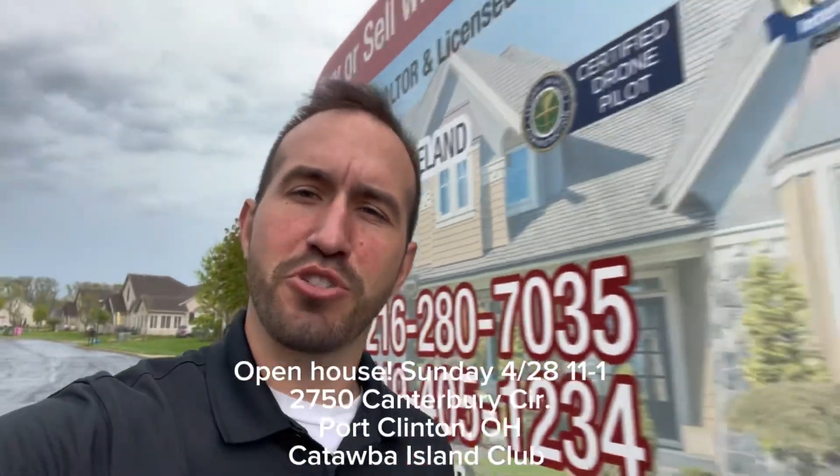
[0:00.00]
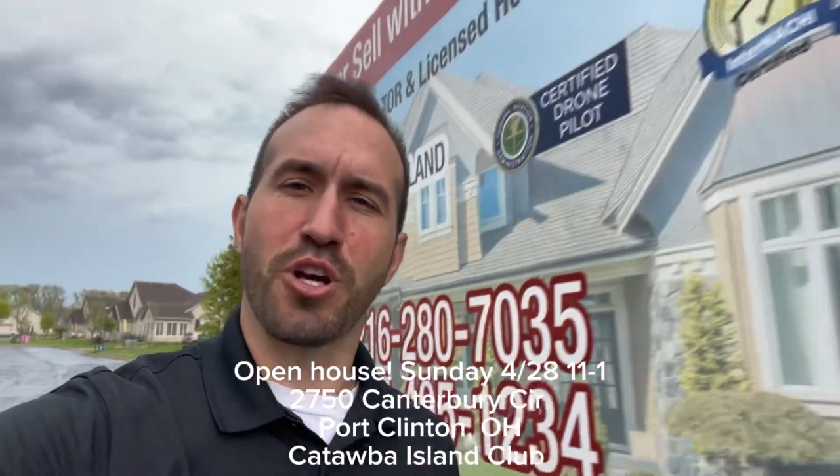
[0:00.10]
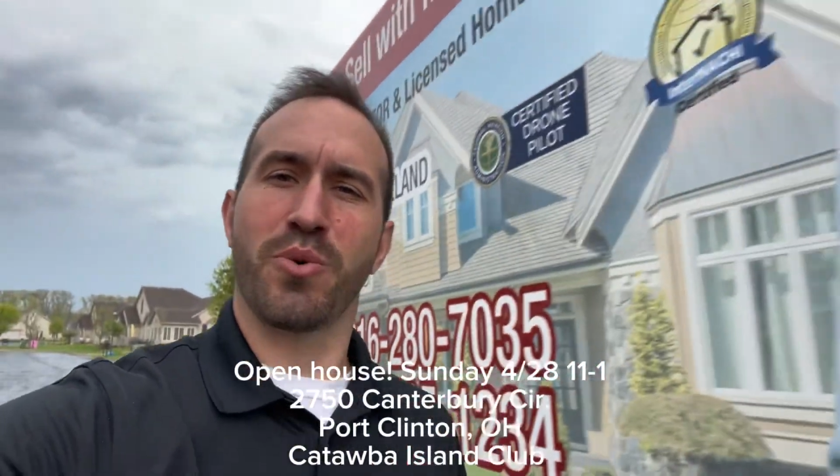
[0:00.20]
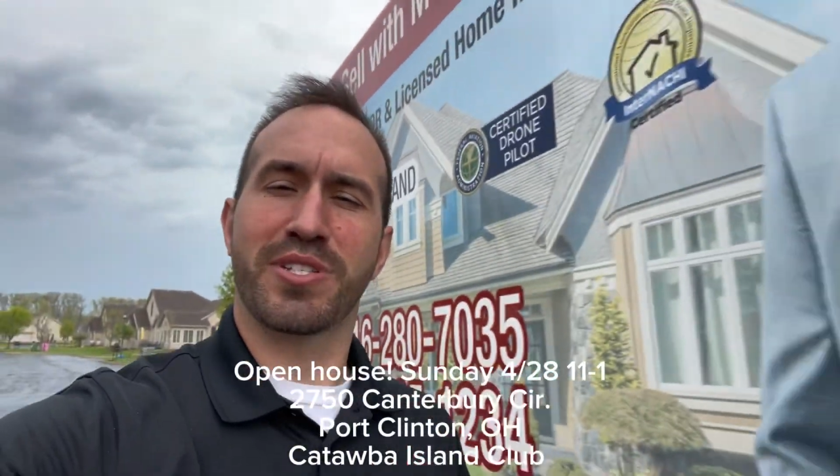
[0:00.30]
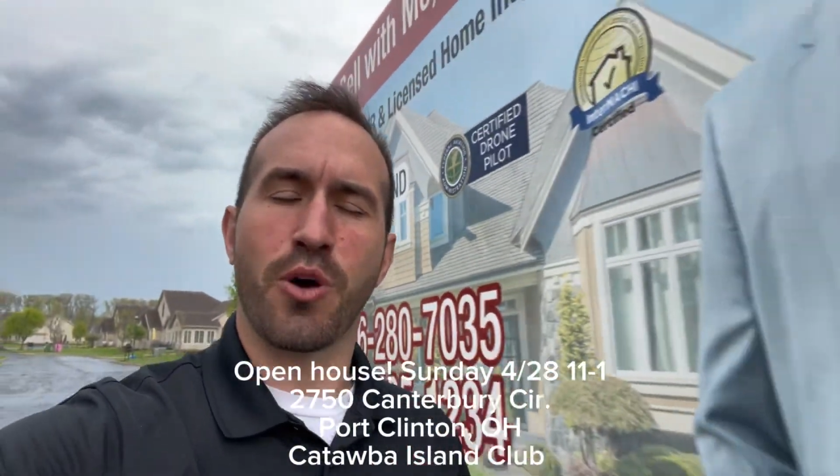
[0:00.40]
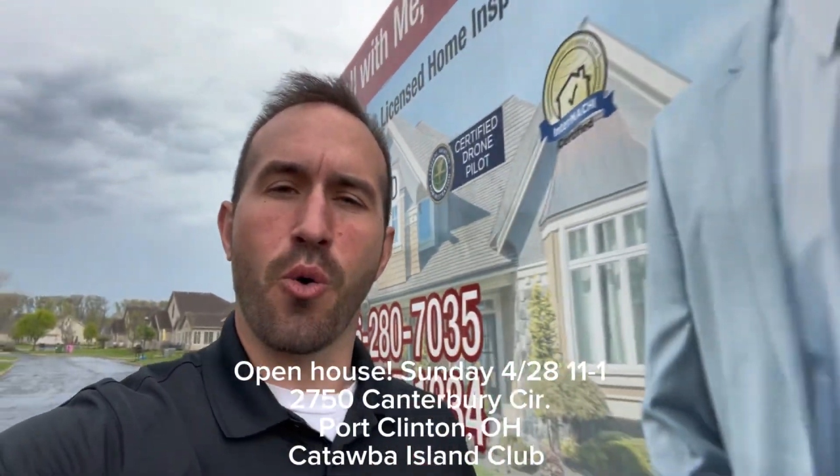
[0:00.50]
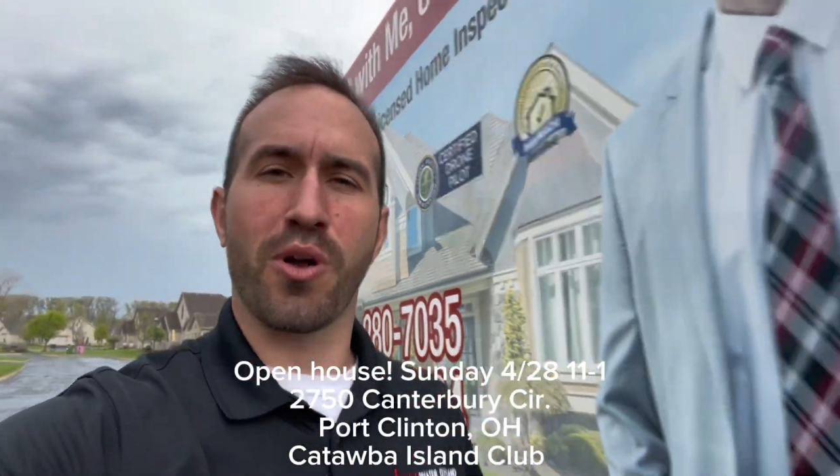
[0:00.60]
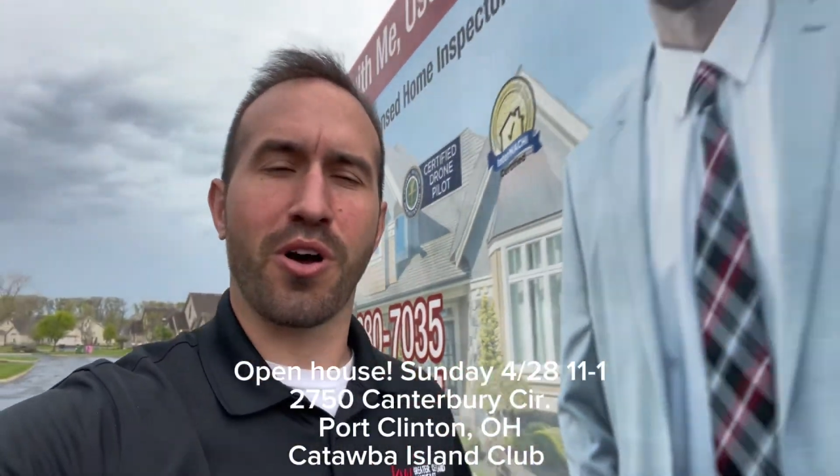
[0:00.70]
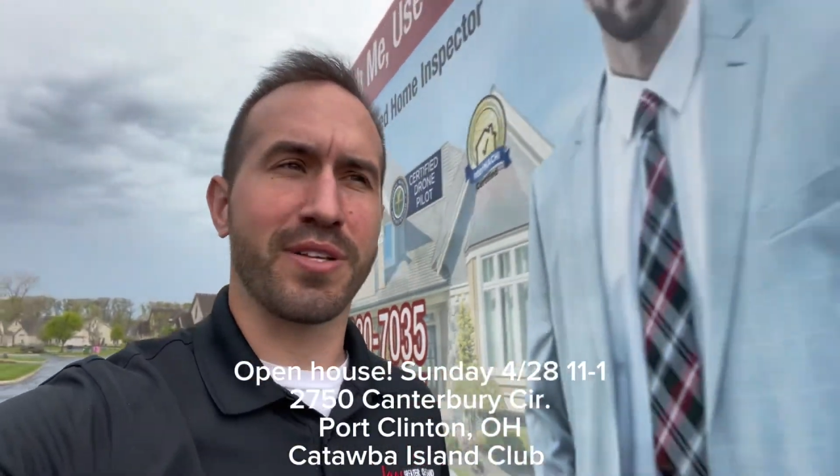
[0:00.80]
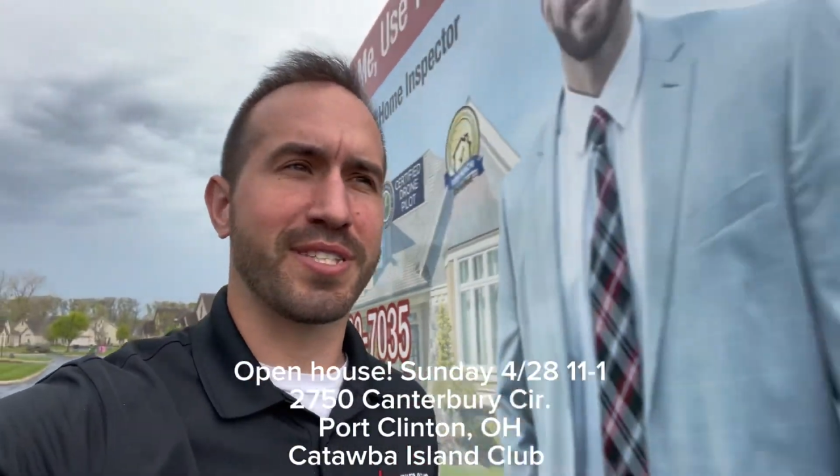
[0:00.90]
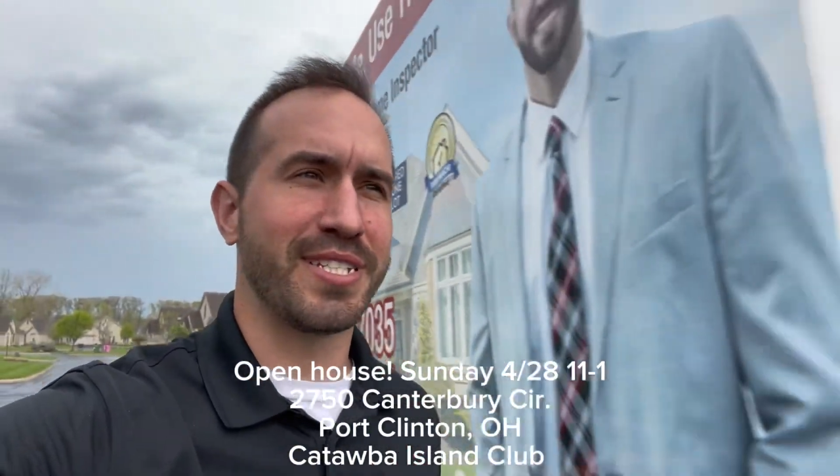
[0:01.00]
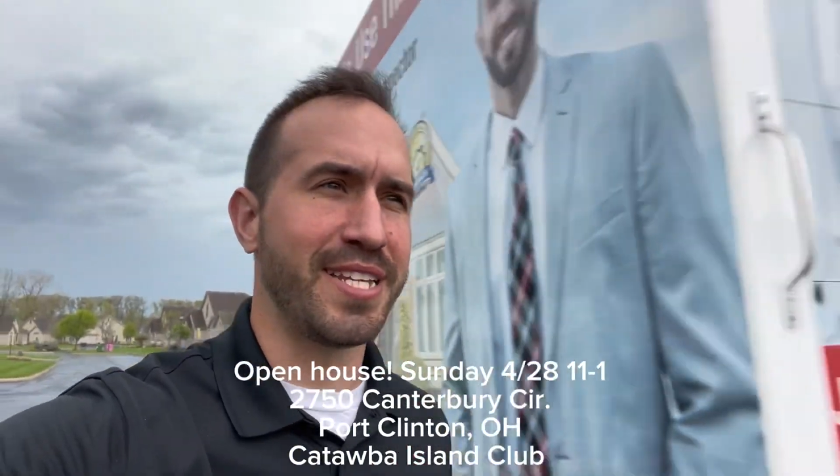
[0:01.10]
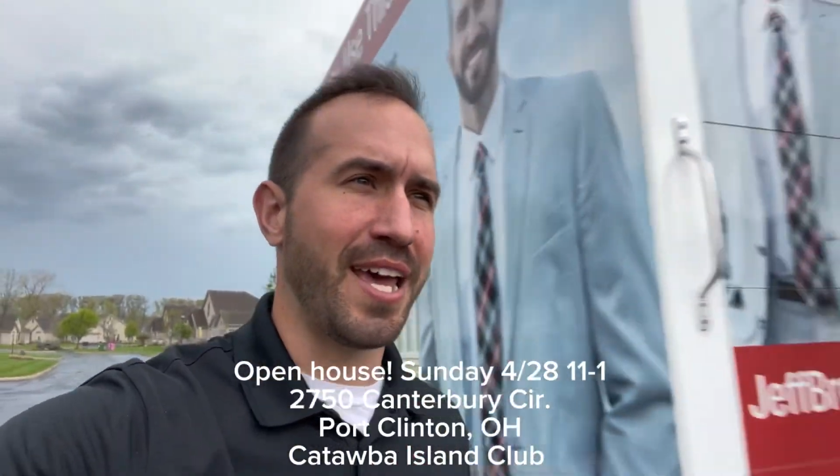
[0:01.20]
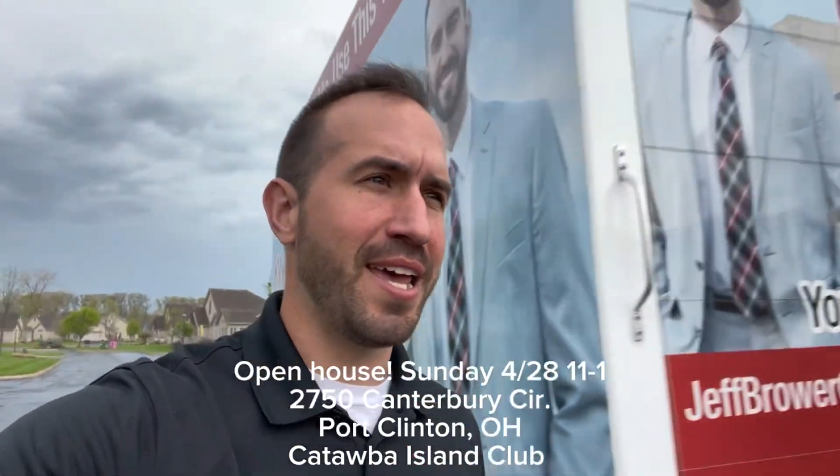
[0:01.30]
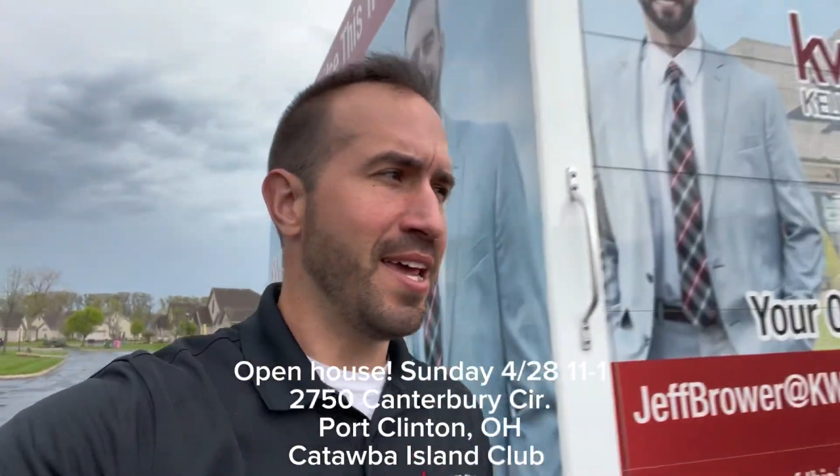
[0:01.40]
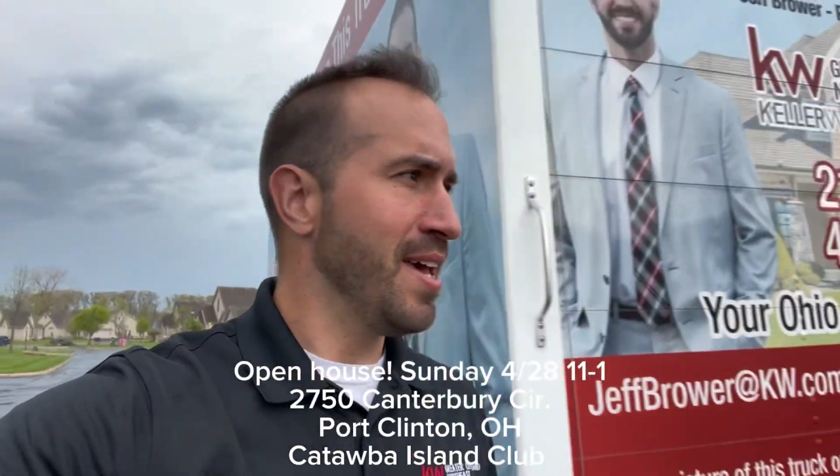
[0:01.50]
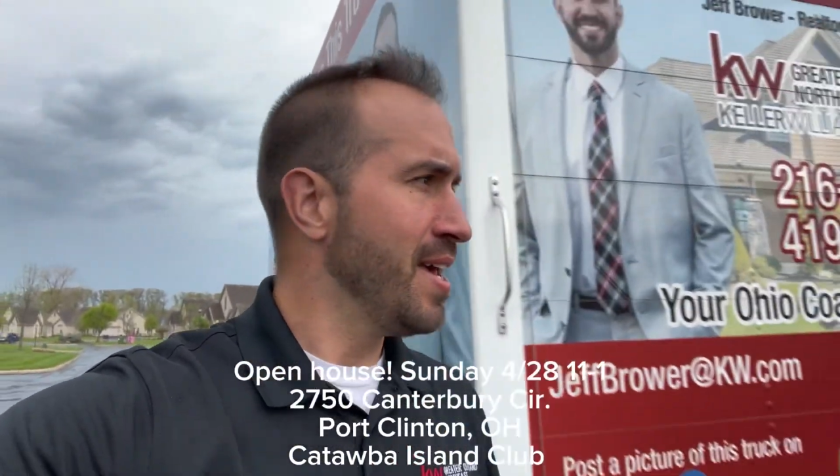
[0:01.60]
Show was going on today